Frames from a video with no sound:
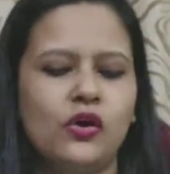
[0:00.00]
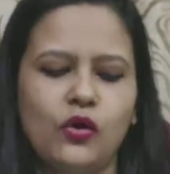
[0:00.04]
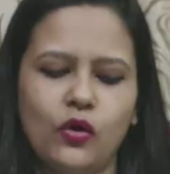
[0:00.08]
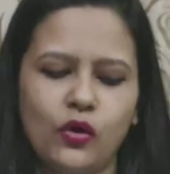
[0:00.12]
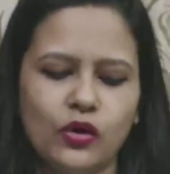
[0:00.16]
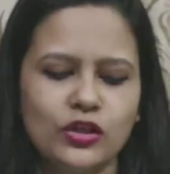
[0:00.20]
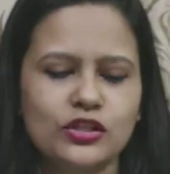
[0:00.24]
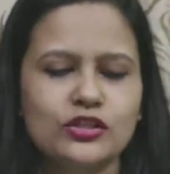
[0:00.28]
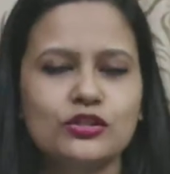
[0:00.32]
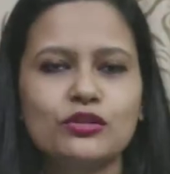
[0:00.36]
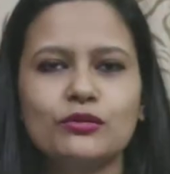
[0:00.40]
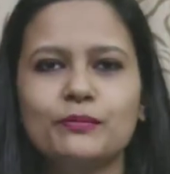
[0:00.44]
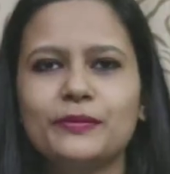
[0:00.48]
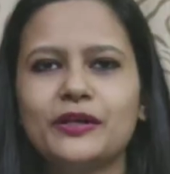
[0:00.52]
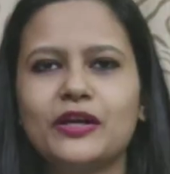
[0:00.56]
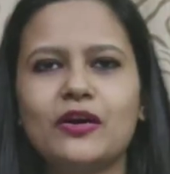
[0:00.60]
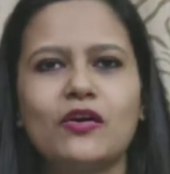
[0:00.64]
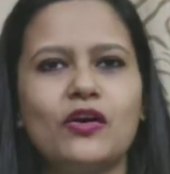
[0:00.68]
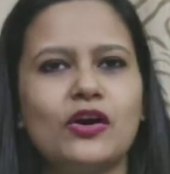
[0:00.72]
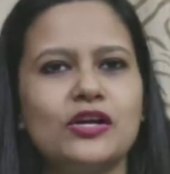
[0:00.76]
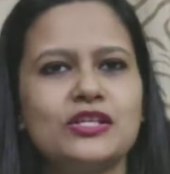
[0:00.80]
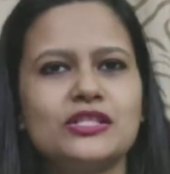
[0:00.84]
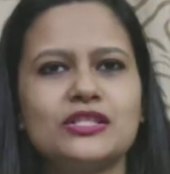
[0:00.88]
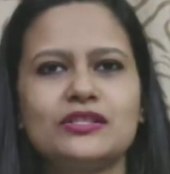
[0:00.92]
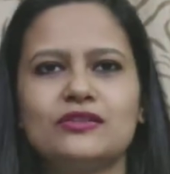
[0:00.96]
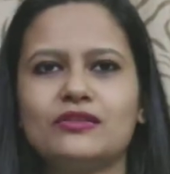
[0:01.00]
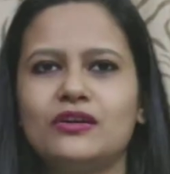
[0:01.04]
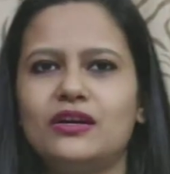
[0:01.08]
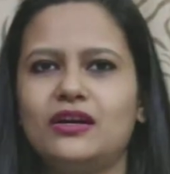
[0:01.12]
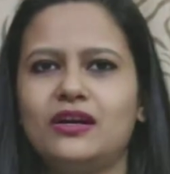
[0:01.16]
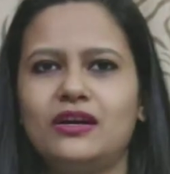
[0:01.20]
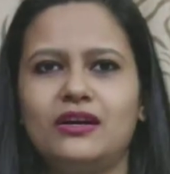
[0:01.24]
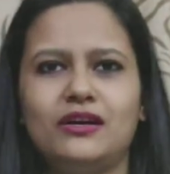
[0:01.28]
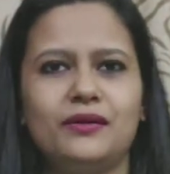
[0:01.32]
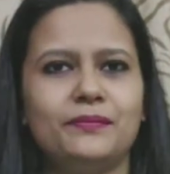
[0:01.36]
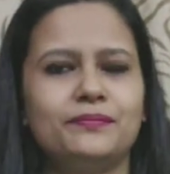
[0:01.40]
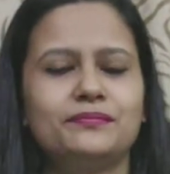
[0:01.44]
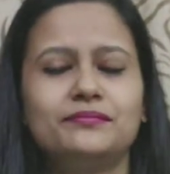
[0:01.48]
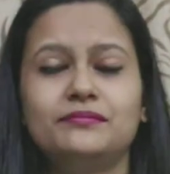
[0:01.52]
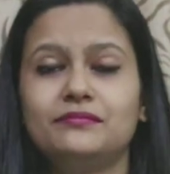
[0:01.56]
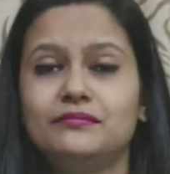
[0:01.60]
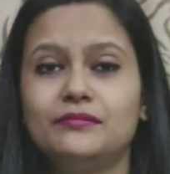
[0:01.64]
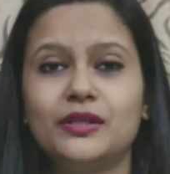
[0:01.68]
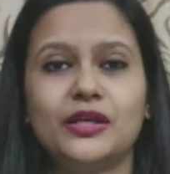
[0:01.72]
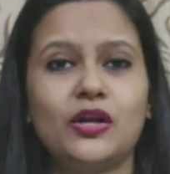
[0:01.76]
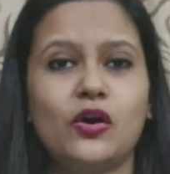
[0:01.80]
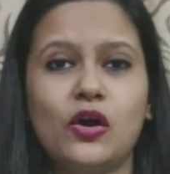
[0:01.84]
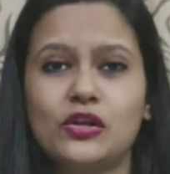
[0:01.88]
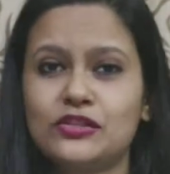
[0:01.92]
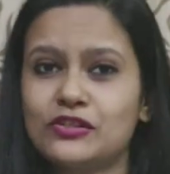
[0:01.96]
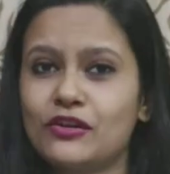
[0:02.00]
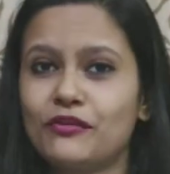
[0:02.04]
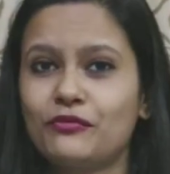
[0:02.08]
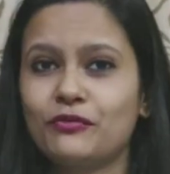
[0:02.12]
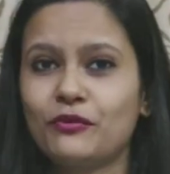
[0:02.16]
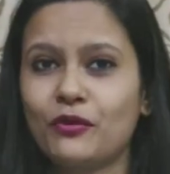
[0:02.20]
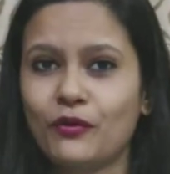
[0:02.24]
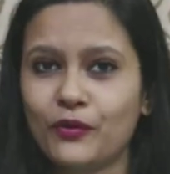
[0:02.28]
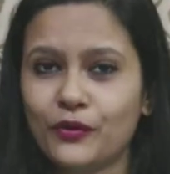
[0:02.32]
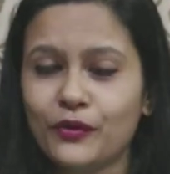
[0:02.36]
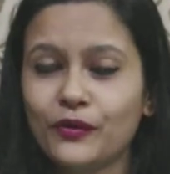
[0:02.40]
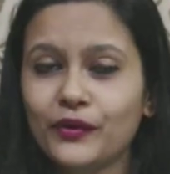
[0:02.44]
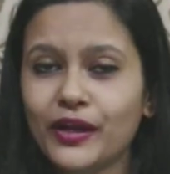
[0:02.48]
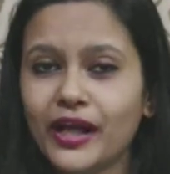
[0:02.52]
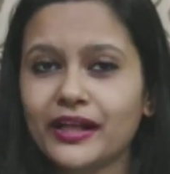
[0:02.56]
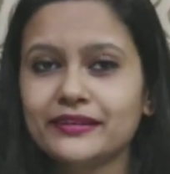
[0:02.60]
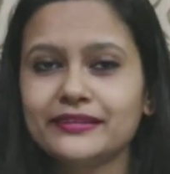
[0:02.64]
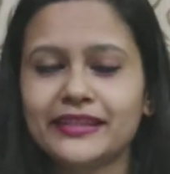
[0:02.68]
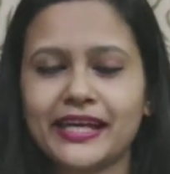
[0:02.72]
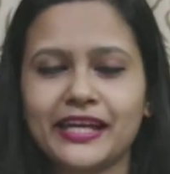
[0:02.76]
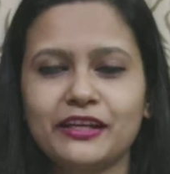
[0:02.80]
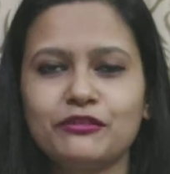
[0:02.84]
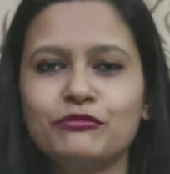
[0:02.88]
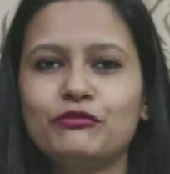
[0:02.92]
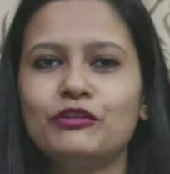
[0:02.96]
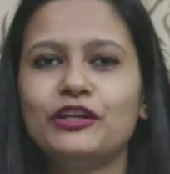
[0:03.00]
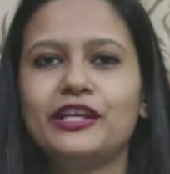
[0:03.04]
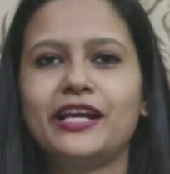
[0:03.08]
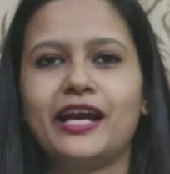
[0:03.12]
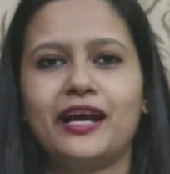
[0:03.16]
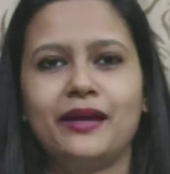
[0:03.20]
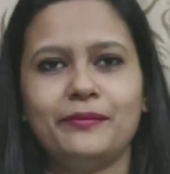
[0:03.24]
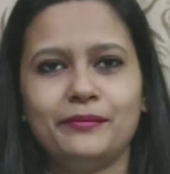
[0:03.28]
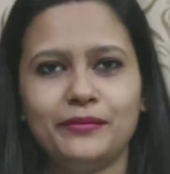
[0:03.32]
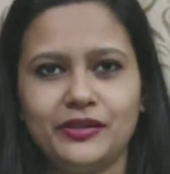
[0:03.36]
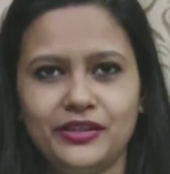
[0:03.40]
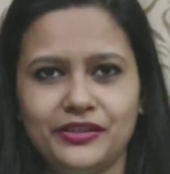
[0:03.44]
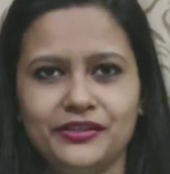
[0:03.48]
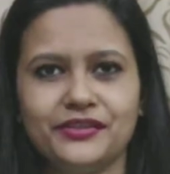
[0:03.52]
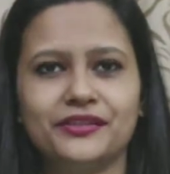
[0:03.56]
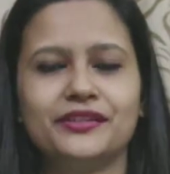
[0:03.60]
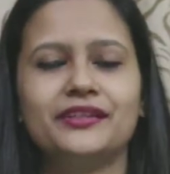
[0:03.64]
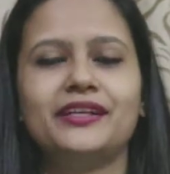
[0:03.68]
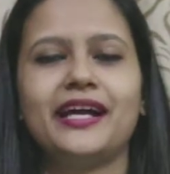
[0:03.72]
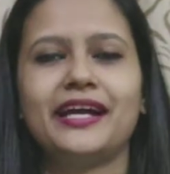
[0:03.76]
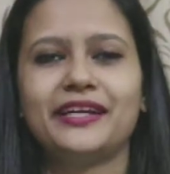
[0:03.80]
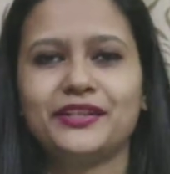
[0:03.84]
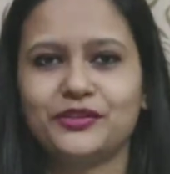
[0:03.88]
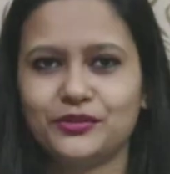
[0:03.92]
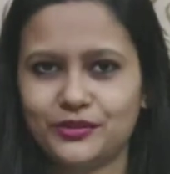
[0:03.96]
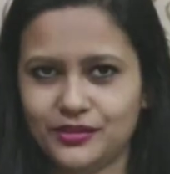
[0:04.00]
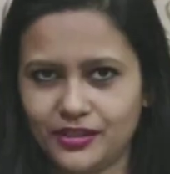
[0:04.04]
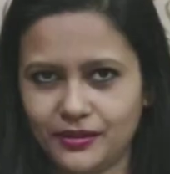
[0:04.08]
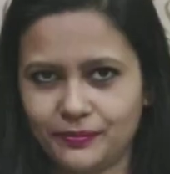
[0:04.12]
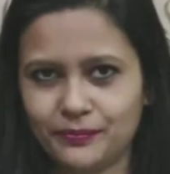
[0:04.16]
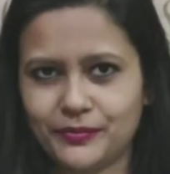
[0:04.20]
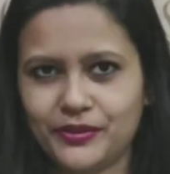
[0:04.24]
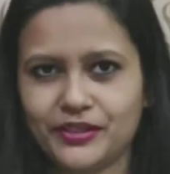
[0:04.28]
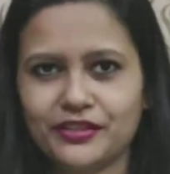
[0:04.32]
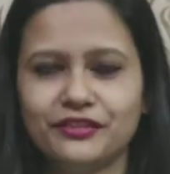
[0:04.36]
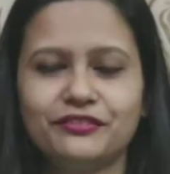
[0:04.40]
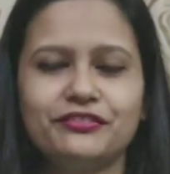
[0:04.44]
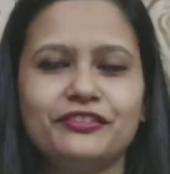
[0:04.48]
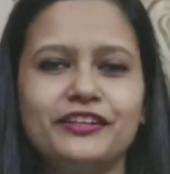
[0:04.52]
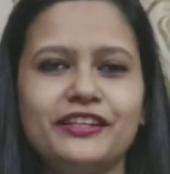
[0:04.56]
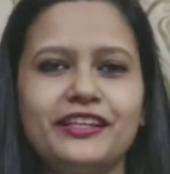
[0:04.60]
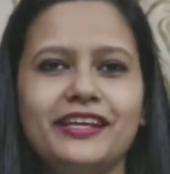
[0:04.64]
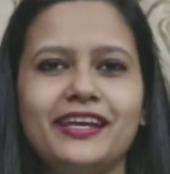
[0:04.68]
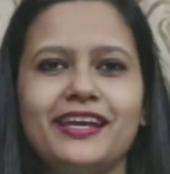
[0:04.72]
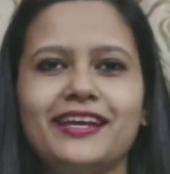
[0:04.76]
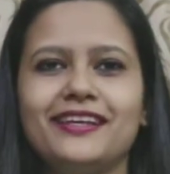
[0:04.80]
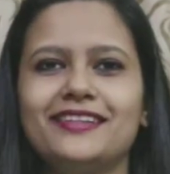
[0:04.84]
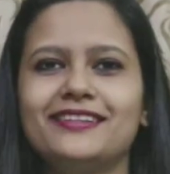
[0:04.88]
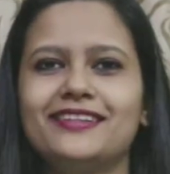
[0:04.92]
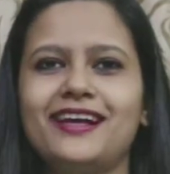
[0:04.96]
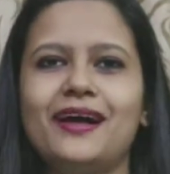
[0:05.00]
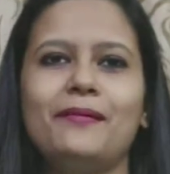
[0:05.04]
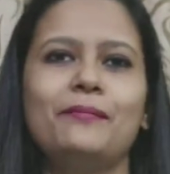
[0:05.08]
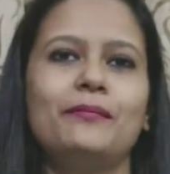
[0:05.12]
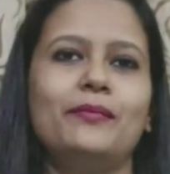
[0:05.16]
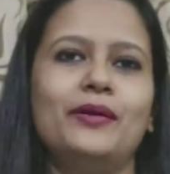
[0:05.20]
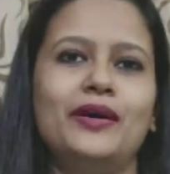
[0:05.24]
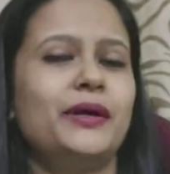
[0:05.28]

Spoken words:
Also because of Corona, thankfully I'm here, I could appear for the exam.